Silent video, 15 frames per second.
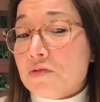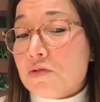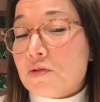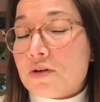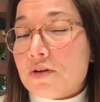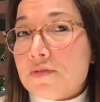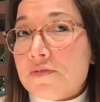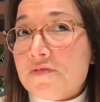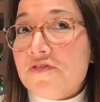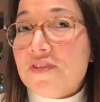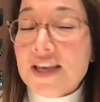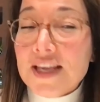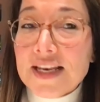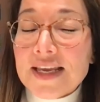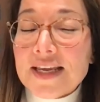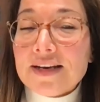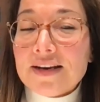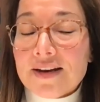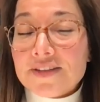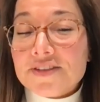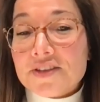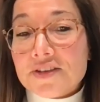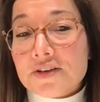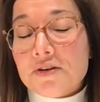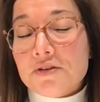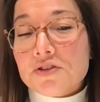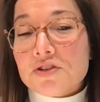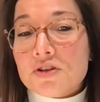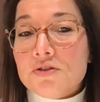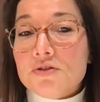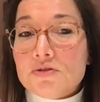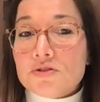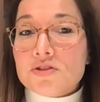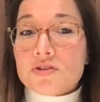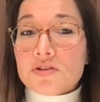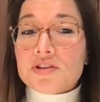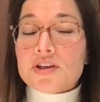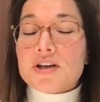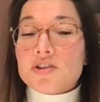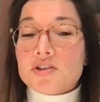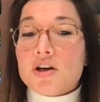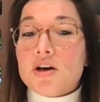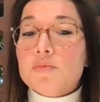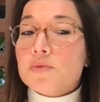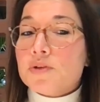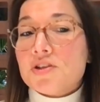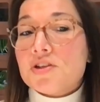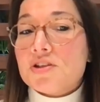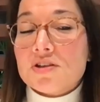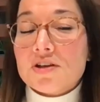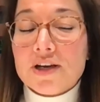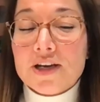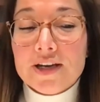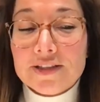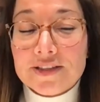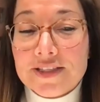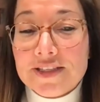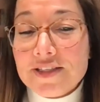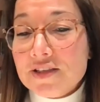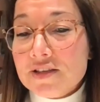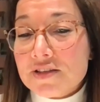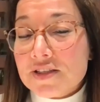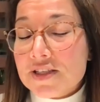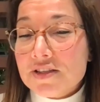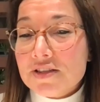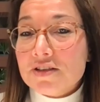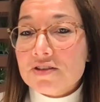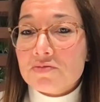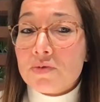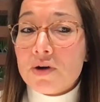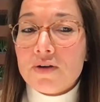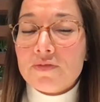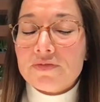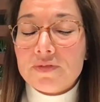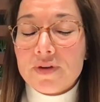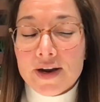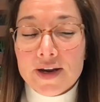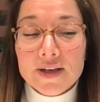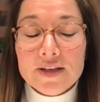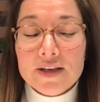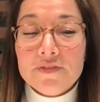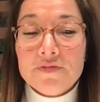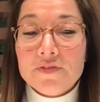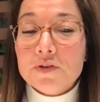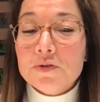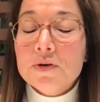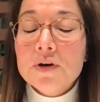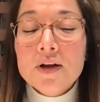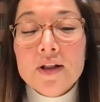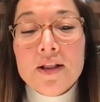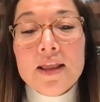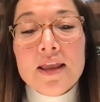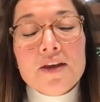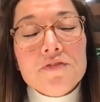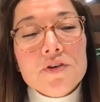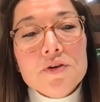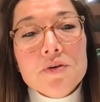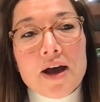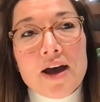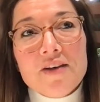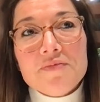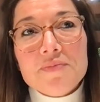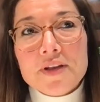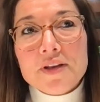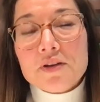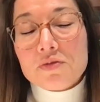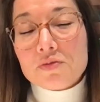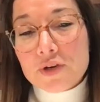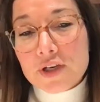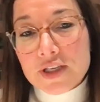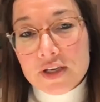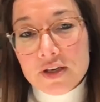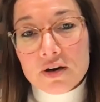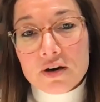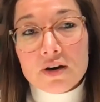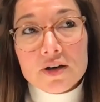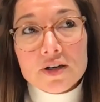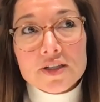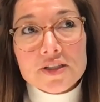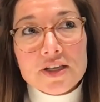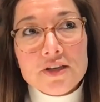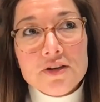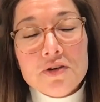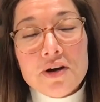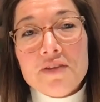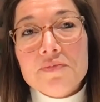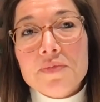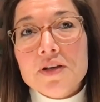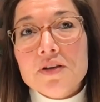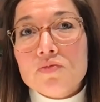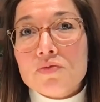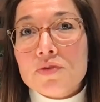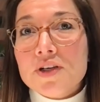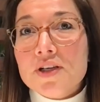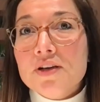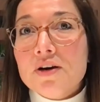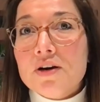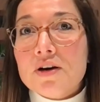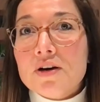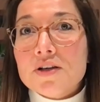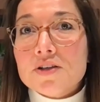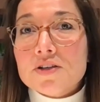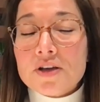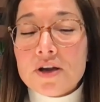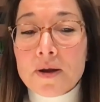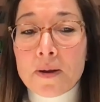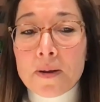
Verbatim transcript: or feeling like they're going to lose their job, which is this is this is rough, right? If you if you have been a three D artist and you have been a three D artist